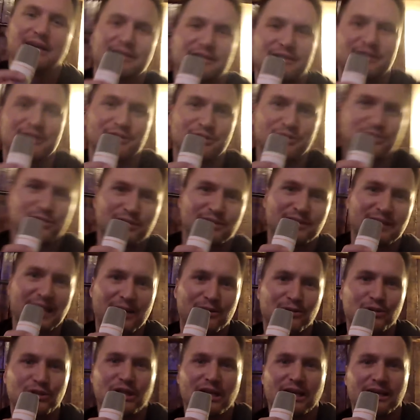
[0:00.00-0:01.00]
This is the
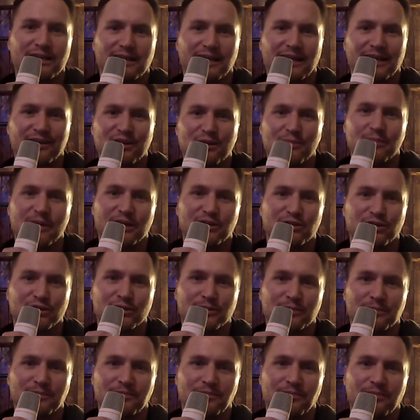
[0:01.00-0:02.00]
sound check in the
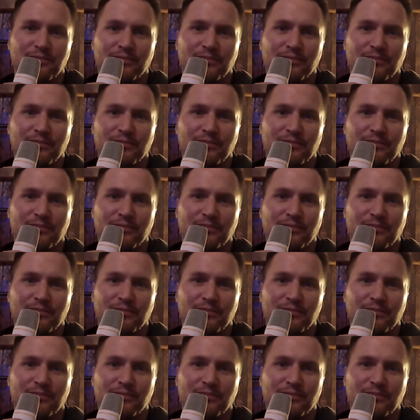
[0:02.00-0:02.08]
bedroom